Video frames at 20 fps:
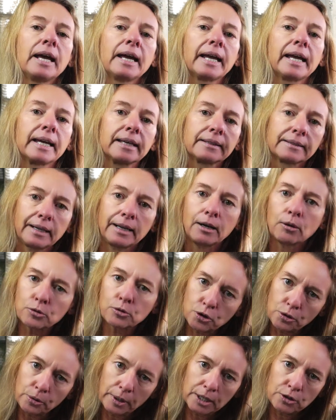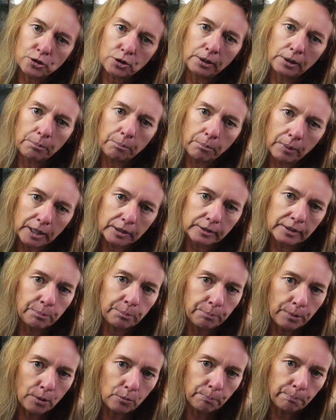and how to actually make the
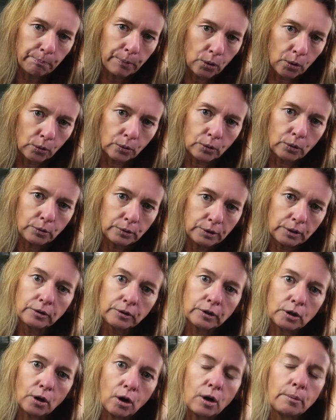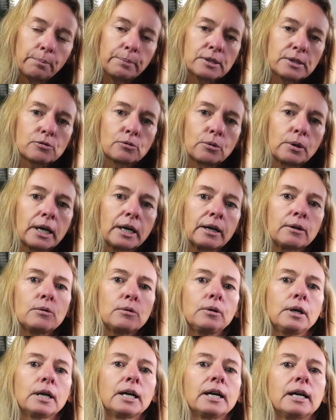pompon on the top as
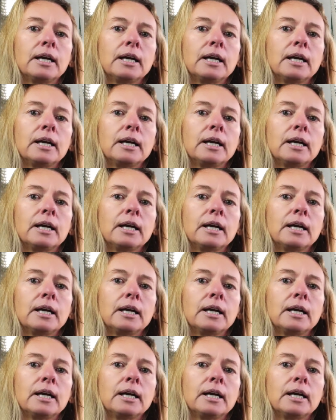well.